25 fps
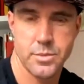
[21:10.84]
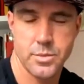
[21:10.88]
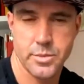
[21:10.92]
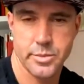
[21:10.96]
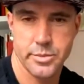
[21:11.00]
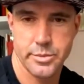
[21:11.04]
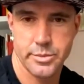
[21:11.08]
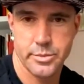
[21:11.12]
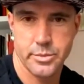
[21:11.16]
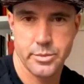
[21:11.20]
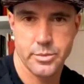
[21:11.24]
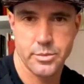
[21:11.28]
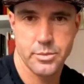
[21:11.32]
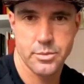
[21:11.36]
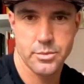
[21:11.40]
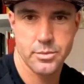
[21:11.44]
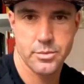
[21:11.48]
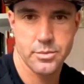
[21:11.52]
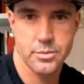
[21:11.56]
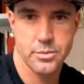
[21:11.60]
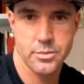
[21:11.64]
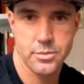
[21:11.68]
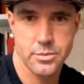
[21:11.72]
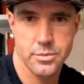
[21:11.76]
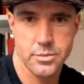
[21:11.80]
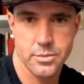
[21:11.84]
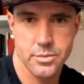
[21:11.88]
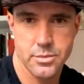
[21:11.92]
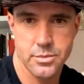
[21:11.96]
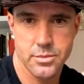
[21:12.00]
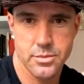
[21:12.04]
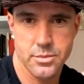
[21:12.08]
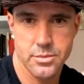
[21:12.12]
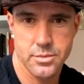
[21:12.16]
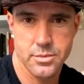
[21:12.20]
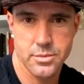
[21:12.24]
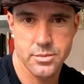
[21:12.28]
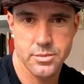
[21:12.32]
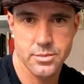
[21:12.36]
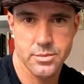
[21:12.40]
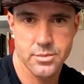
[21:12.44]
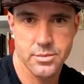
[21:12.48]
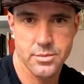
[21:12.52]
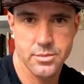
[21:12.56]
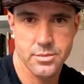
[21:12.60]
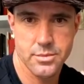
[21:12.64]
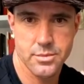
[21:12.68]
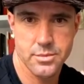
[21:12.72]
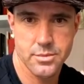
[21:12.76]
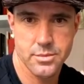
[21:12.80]

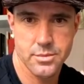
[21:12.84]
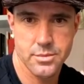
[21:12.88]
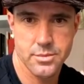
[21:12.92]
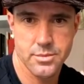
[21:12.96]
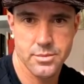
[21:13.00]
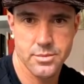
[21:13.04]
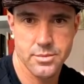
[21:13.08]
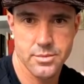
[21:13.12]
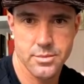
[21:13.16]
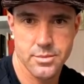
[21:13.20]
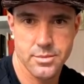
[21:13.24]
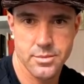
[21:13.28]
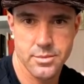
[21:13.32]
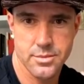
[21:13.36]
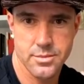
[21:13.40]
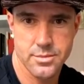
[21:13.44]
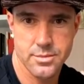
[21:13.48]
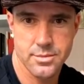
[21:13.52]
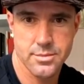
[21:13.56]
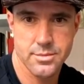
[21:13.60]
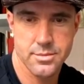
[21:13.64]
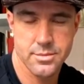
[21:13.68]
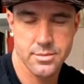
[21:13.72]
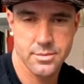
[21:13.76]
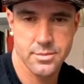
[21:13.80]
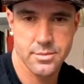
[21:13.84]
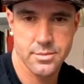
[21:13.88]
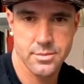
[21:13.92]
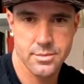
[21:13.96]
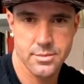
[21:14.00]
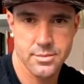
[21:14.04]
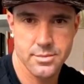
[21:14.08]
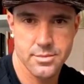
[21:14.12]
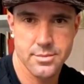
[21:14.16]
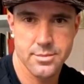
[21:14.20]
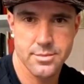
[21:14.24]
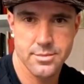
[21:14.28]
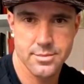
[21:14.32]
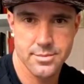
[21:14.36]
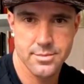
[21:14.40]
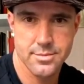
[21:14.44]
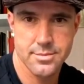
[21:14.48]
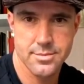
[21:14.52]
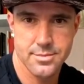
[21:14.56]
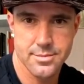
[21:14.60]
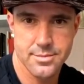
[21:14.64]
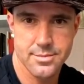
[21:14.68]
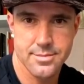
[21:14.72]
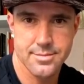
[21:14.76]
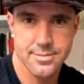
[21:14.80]

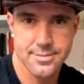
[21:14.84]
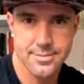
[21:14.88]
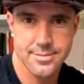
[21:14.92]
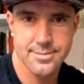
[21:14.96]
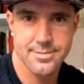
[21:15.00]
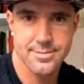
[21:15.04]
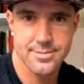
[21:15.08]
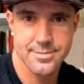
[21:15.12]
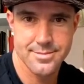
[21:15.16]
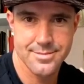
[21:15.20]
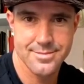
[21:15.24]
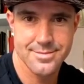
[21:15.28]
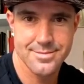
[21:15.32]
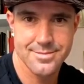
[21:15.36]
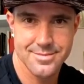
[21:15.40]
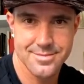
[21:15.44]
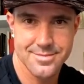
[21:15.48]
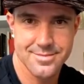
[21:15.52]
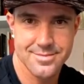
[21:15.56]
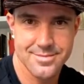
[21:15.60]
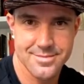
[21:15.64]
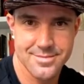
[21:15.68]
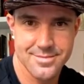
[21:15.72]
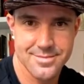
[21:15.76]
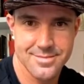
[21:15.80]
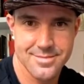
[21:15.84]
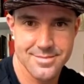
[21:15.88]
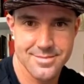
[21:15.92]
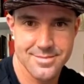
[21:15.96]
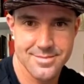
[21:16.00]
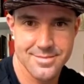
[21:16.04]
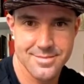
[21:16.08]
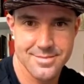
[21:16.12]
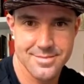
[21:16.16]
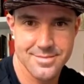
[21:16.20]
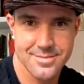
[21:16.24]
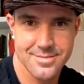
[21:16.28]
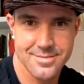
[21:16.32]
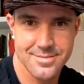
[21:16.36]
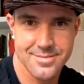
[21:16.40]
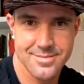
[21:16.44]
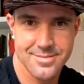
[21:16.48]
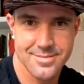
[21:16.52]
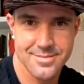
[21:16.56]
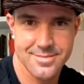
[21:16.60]
[no speech]